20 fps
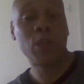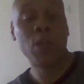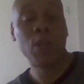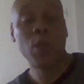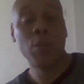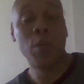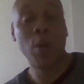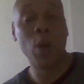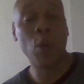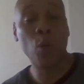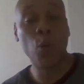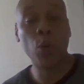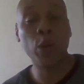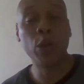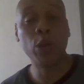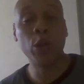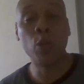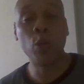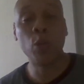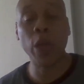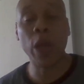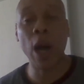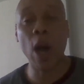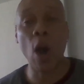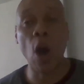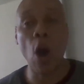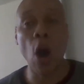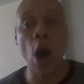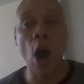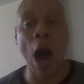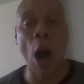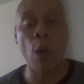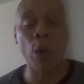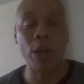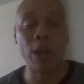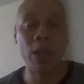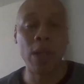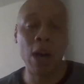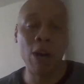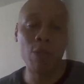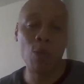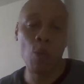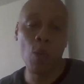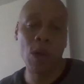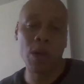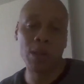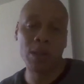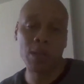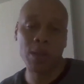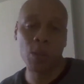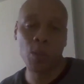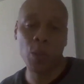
But when our loved ones,